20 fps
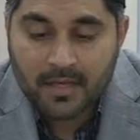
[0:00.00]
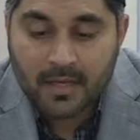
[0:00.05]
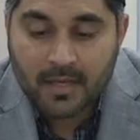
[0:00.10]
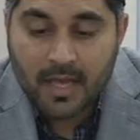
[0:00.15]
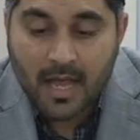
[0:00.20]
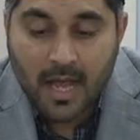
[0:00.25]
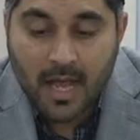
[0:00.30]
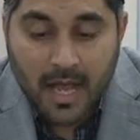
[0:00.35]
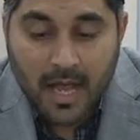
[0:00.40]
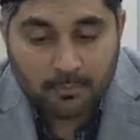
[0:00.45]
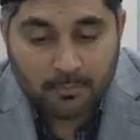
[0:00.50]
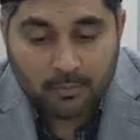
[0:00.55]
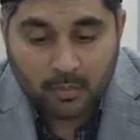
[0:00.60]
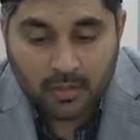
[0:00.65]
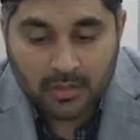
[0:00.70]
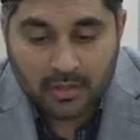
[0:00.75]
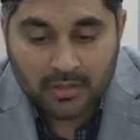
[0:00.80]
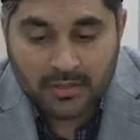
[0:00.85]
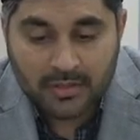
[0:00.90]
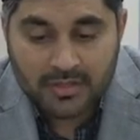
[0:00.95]

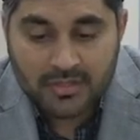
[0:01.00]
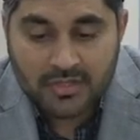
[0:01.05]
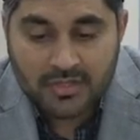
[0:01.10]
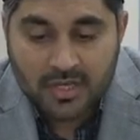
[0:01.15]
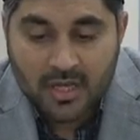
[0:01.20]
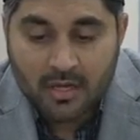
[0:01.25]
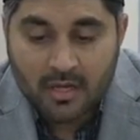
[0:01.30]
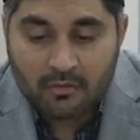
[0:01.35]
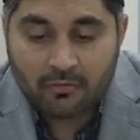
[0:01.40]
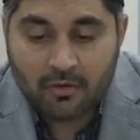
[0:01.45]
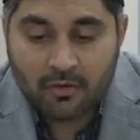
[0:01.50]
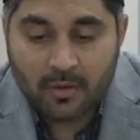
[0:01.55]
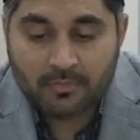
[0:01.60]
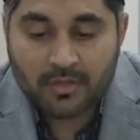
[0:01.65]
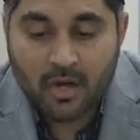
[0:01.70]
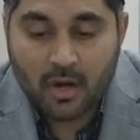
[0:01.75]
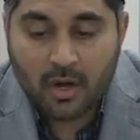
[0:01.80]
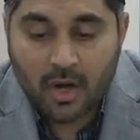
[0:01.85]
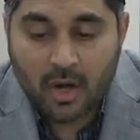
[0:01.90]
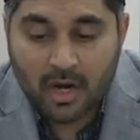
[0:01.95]
upwards from
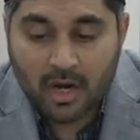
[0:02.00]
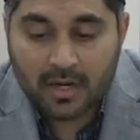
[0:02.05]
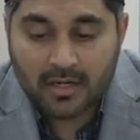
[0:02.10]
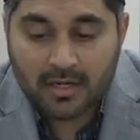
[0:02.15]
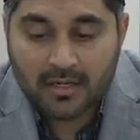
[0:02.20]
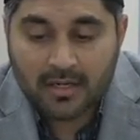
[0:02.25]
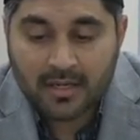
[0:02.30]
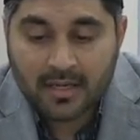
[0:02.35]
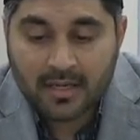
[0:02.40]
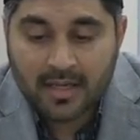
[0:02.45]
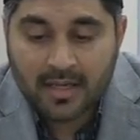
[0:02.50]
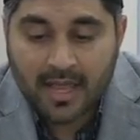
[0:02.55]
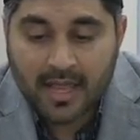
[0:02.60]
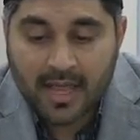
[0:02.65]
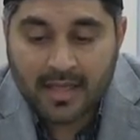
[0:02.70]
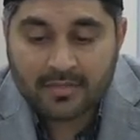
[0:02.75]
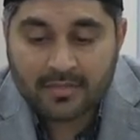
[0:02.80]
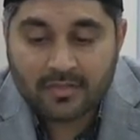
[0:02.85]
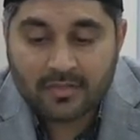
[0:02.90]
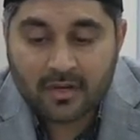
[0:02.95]
the heart,
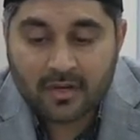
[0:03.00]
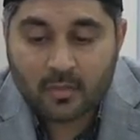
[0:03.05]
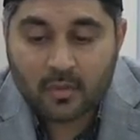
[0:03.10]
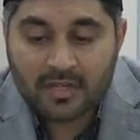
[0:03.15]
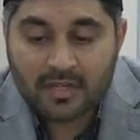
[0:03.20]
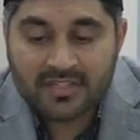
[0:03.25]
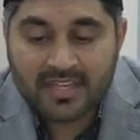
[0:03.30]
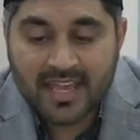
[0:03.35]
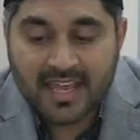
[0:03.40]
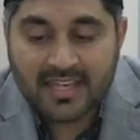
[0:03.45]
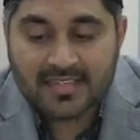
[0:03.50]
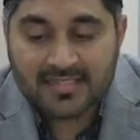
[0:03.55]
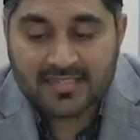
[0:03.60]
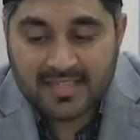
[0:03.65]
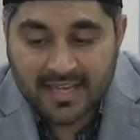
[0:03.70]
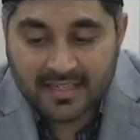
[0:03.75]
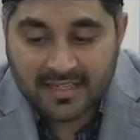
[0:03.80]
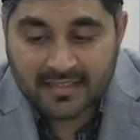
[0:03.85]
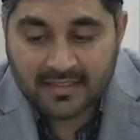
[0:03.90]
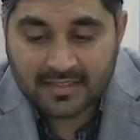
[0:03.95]
and there was a
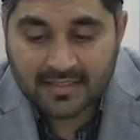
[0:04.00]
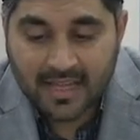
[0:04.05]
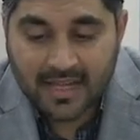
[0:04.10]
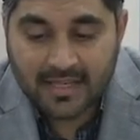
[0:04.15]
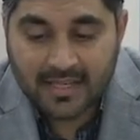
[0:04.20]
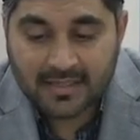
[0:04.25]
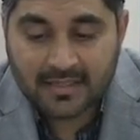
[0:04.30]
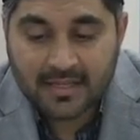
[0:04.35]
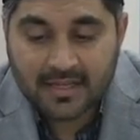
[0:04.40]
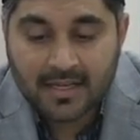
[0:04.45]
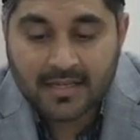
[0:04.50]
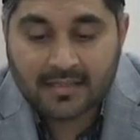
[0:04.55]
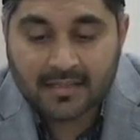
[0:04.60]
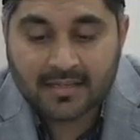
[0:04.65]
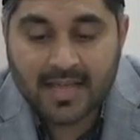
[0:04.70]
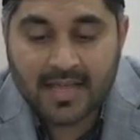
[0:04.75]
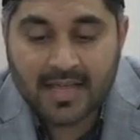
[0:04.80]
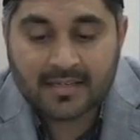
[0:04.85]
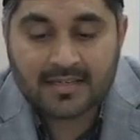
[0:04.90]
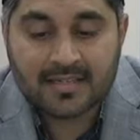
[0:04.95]
second light
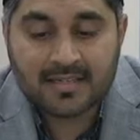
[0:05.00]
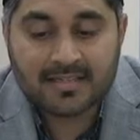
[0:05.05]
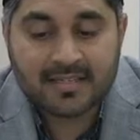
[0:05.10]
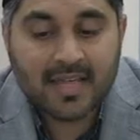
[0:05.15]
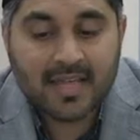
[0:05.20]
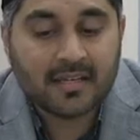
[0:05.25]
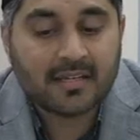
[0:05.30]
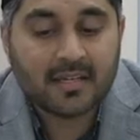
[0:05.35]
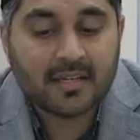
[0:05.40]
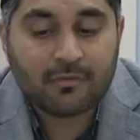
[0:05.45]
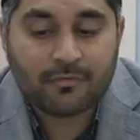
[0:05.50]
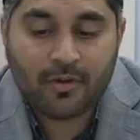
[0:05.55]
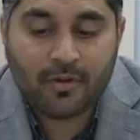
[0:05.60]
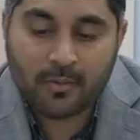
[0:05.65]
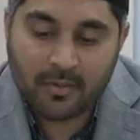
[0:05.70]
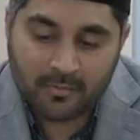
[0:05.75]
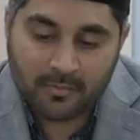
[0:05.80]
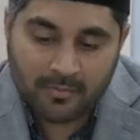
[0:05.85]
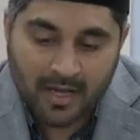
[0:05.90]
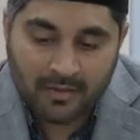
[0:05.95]
that descended from
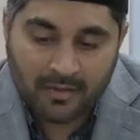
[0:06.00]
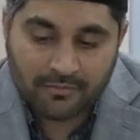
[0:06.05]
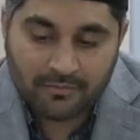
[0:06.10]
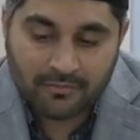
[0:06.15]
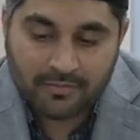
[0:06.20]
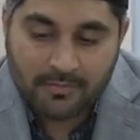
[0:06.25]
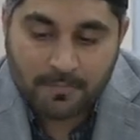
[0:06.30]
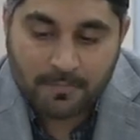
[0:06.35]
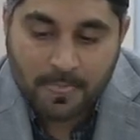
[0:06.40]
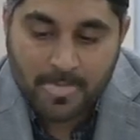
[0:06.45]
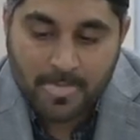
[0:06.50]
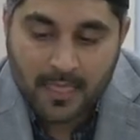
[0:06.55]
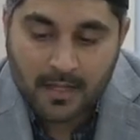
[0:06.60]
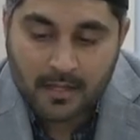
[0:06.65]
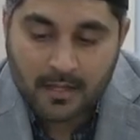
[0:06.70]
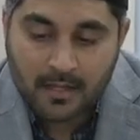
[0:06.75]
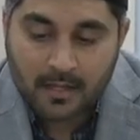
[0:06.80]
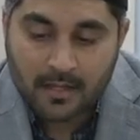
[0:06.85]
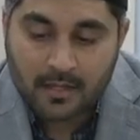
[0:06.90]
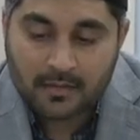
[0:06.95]
above.
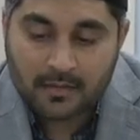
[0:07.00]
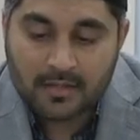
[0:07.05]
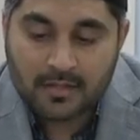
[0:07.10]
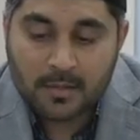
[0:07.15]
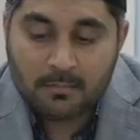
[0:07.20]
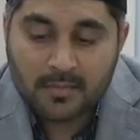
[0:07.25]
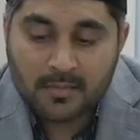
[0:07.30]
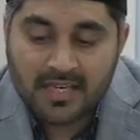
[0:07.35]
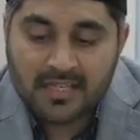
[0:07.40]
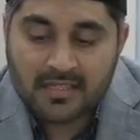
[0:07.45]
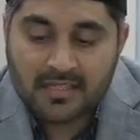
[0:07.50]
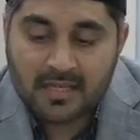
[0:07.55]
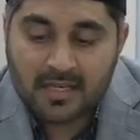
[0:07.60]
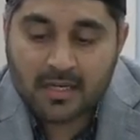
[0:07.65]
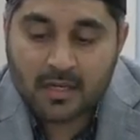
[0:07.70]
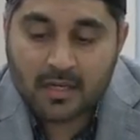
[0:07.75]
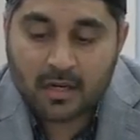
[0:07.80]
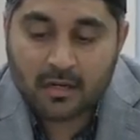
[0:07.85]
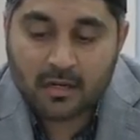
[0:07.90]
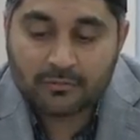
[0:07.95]
The
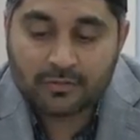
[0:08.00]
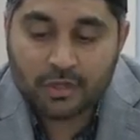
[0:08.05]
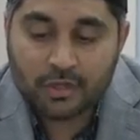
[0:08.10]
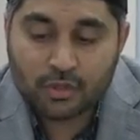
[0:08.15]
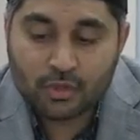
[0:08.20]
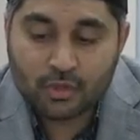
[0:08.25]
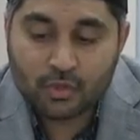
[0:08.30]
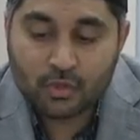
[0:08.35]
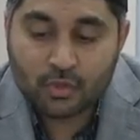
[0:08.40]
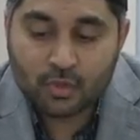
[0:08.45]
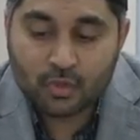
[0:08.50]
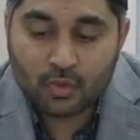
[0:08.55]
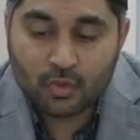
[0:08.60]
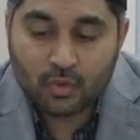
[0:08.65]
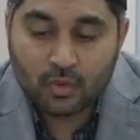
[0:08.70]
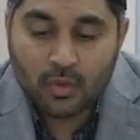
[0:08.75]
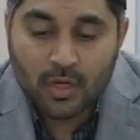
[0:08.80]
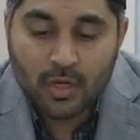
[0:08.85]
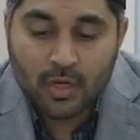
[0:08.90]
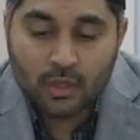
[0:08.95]
meeting of the
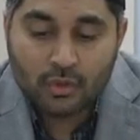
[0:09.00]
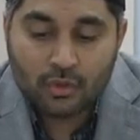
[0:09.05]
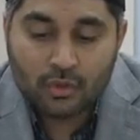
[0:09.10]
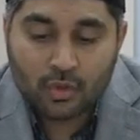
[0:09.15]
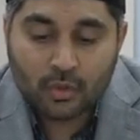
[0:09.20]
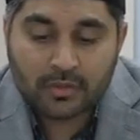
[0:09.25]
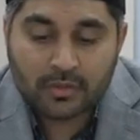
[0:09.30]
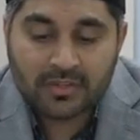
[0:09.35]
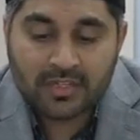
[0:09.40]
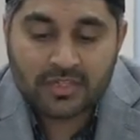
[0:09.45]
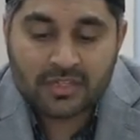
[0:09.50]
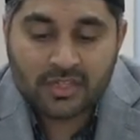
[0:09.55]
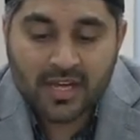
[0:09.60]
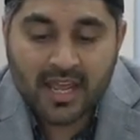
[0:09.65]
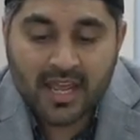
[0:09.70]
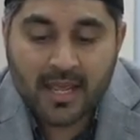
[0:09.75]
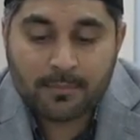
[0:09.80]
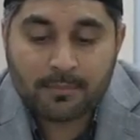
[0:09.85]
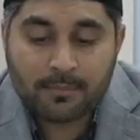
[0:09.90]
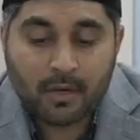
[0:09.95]
two took the
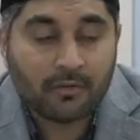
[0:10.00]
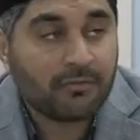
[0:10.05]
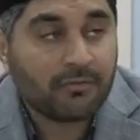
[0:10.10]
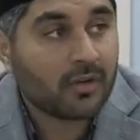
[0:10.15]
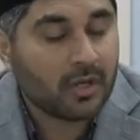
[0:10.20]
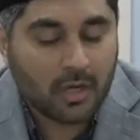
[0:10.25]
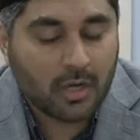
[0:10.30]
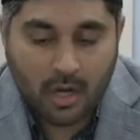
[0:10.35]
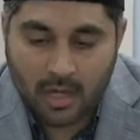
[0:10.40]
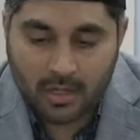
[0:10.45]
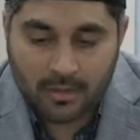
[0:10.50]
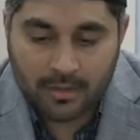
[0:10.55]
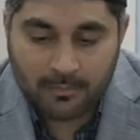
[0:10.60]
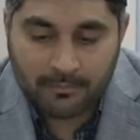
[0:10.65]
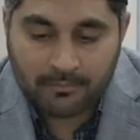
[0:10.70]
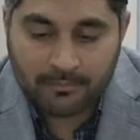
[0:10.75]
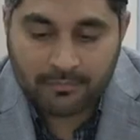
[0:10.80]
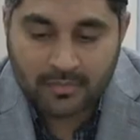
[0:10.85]
shape of a column.